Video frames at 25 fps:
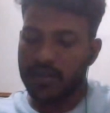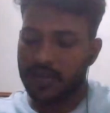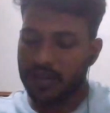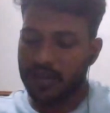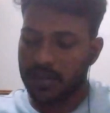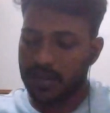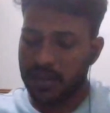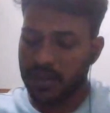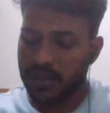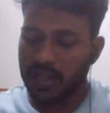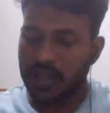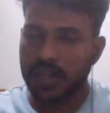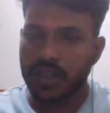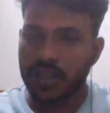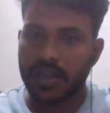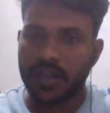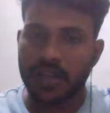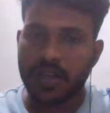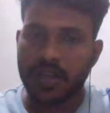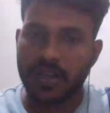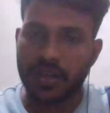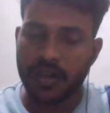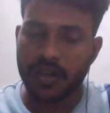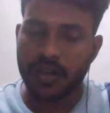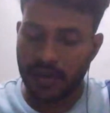So,
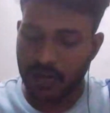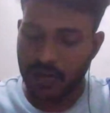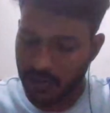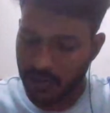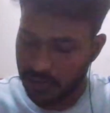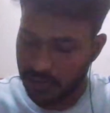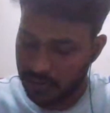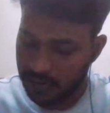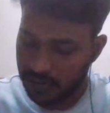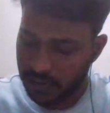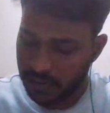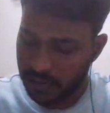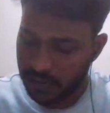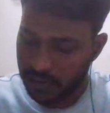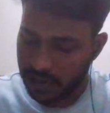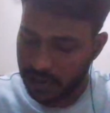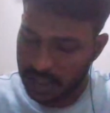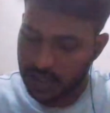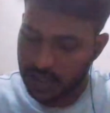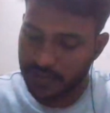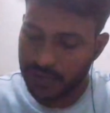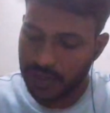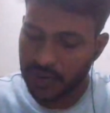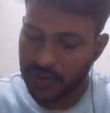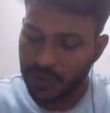what is VOH
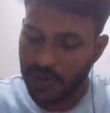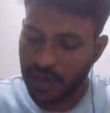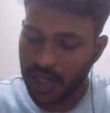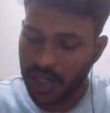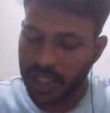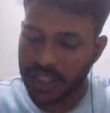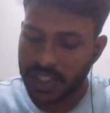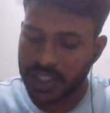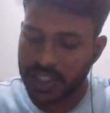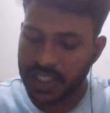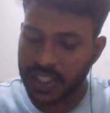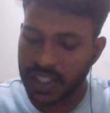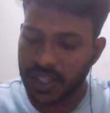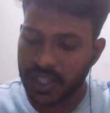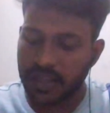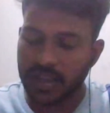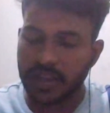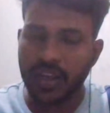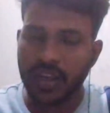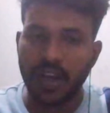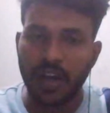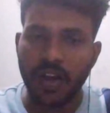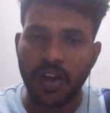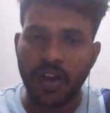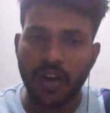and VIH
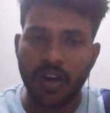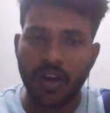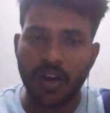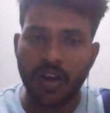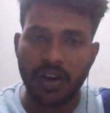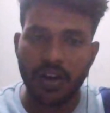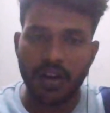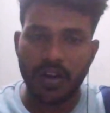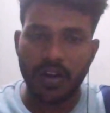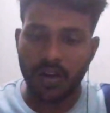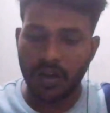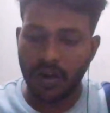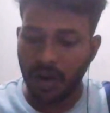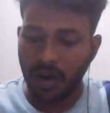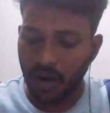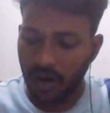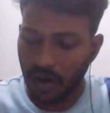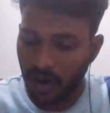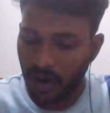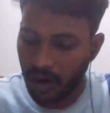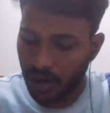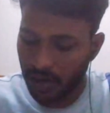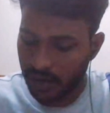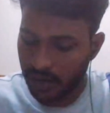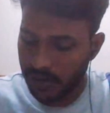and VIL and
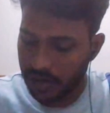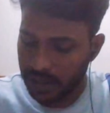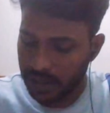VOL?